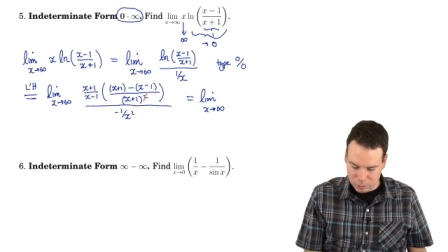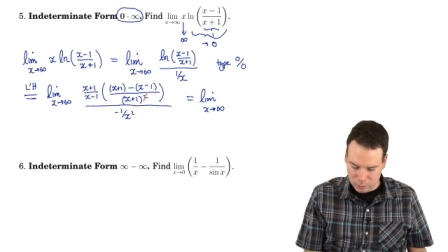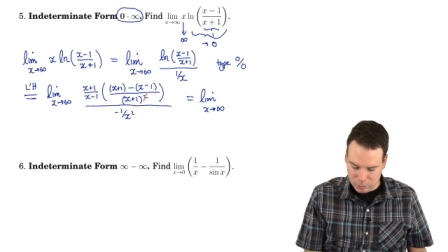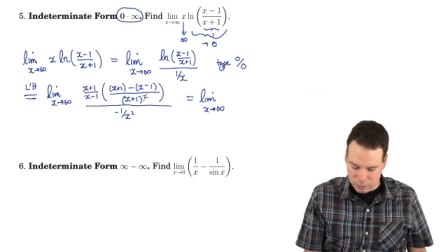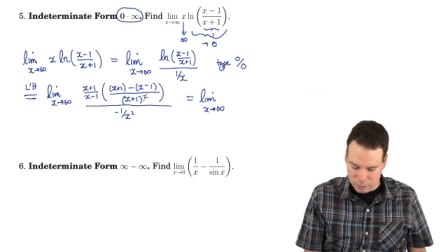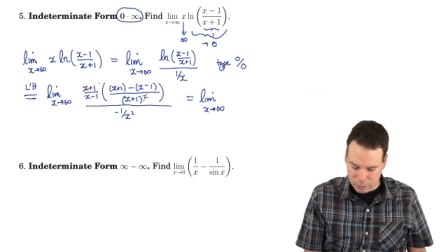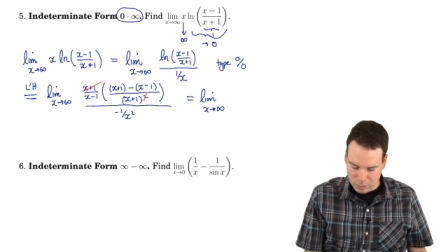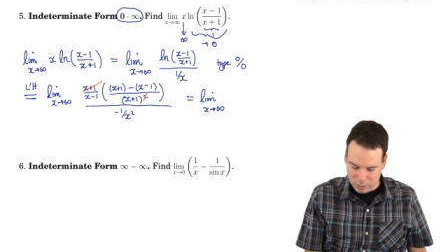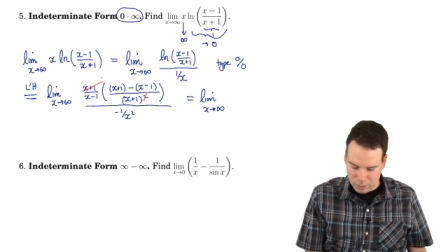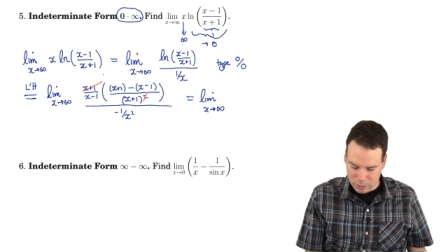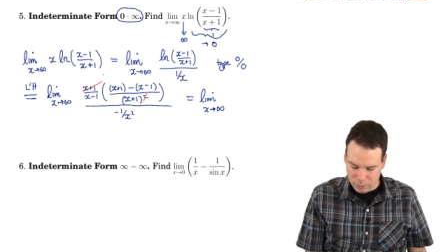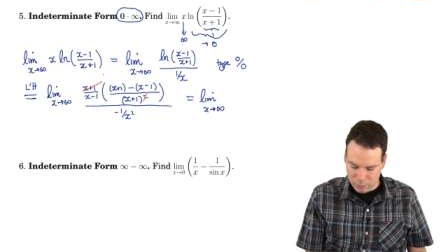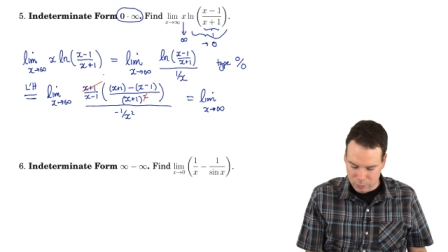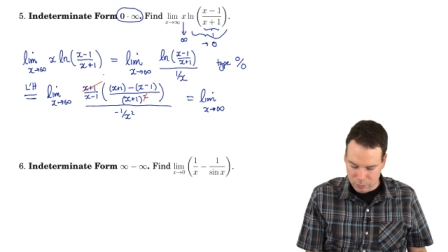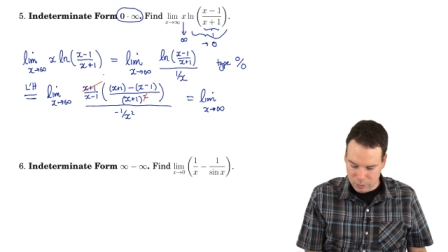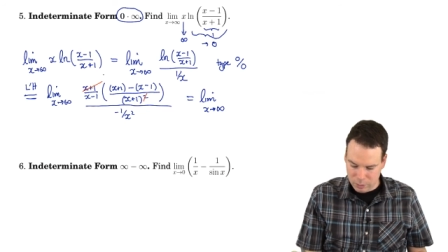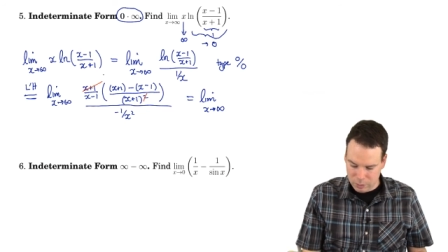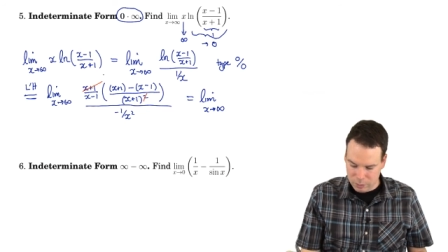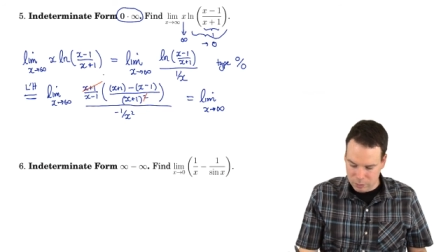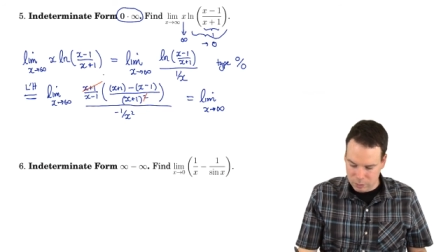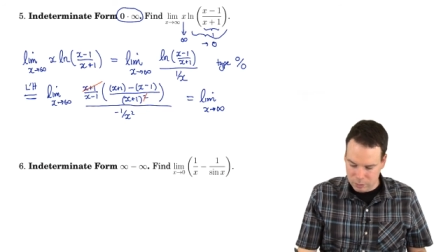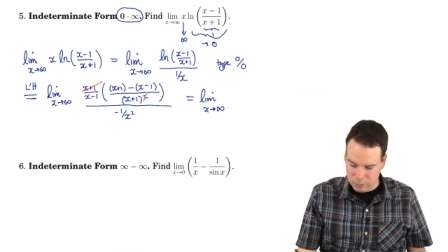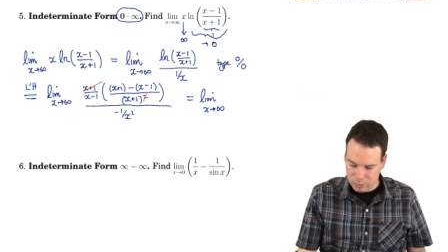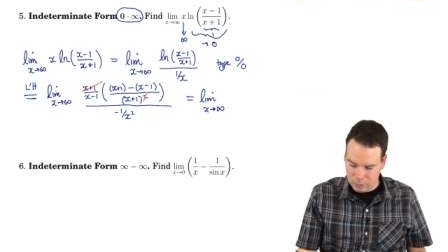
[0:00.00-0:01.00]
with that
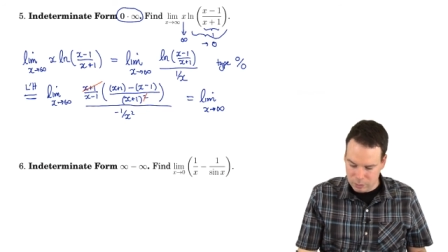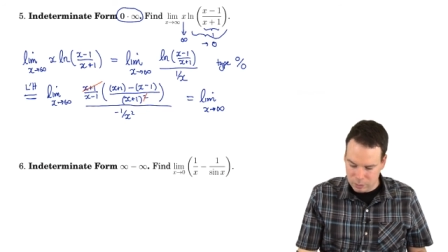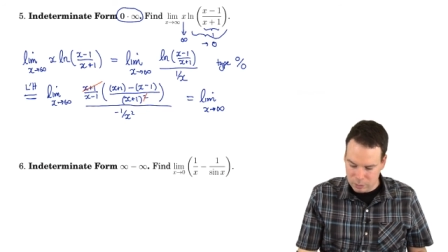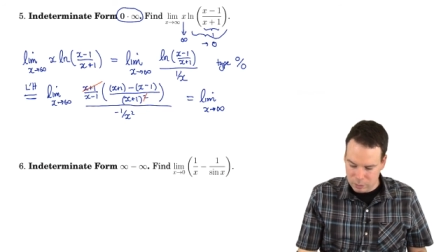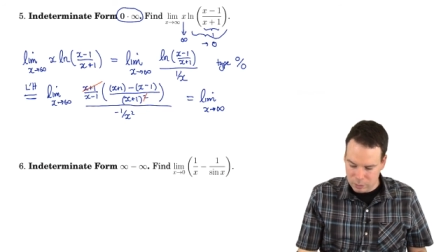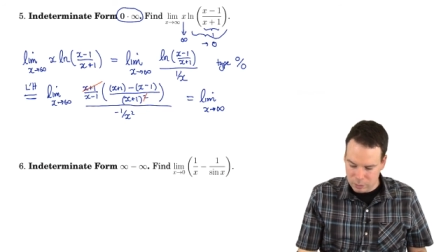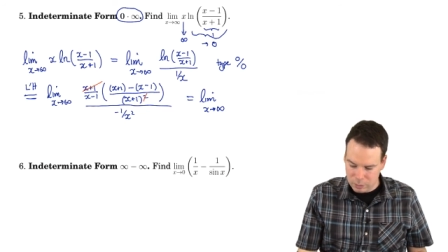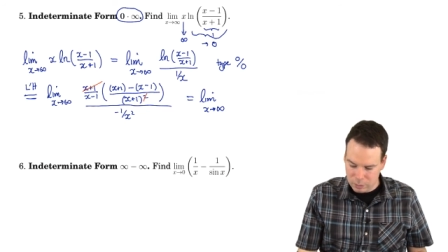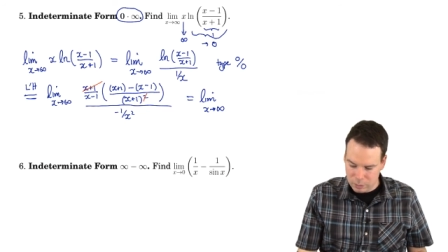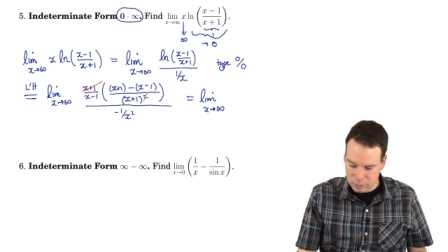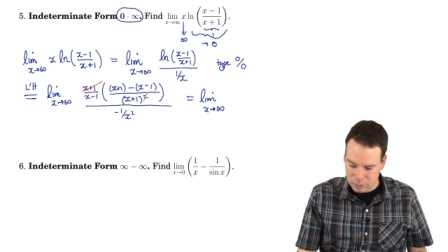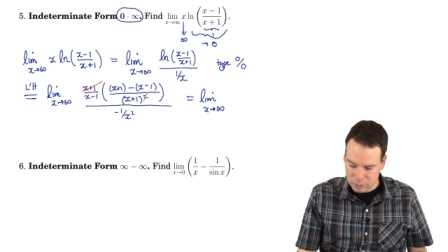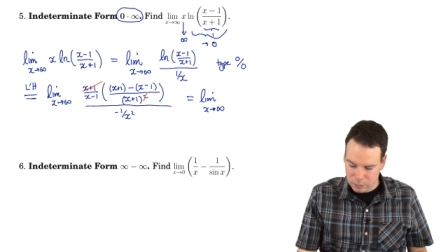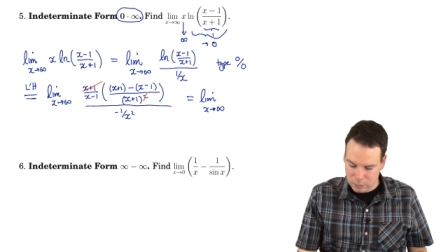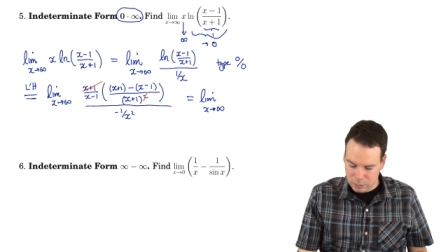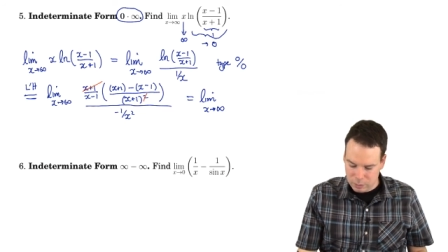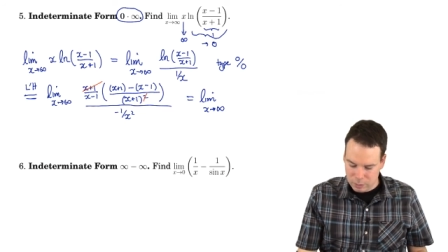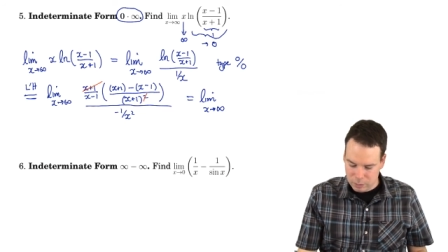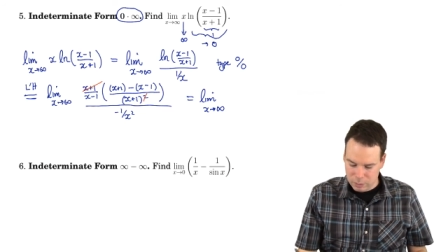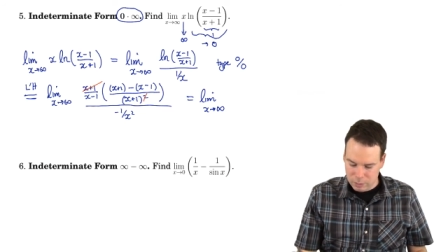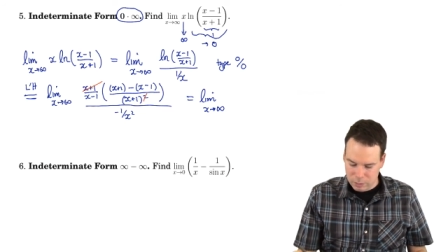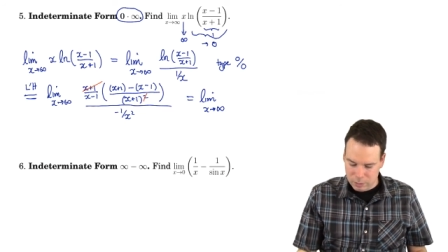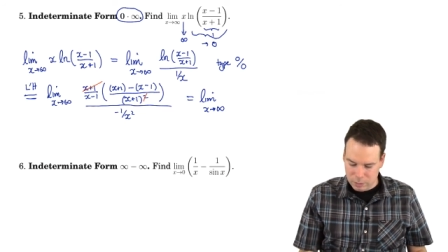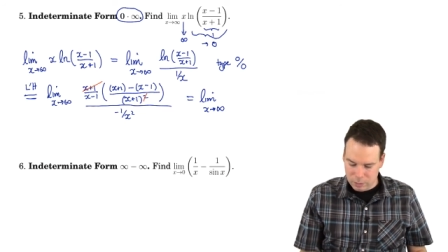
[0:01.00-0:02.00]
one.
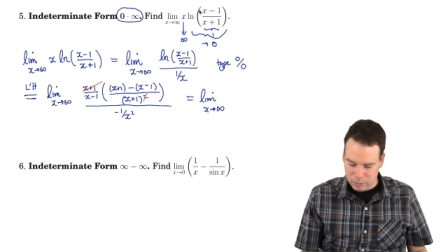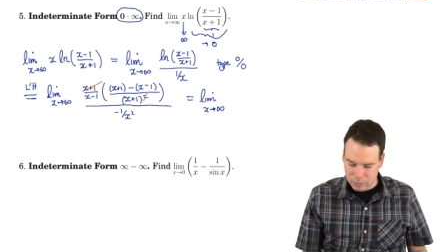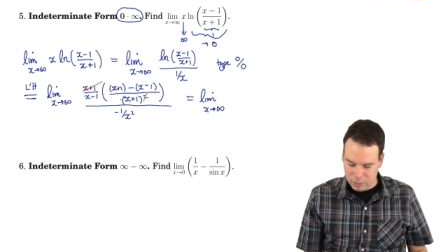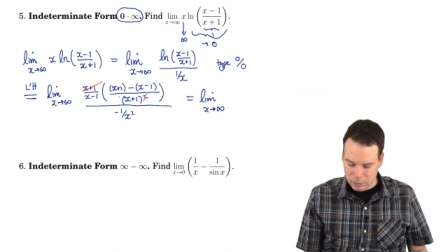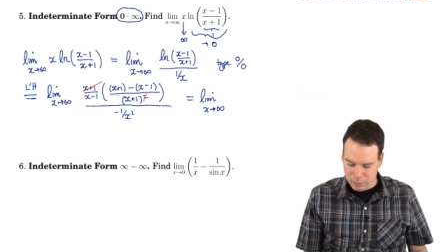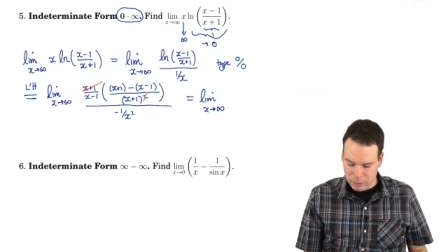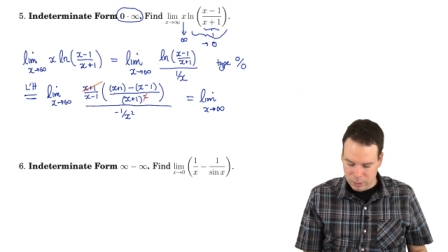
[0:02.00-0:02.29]
I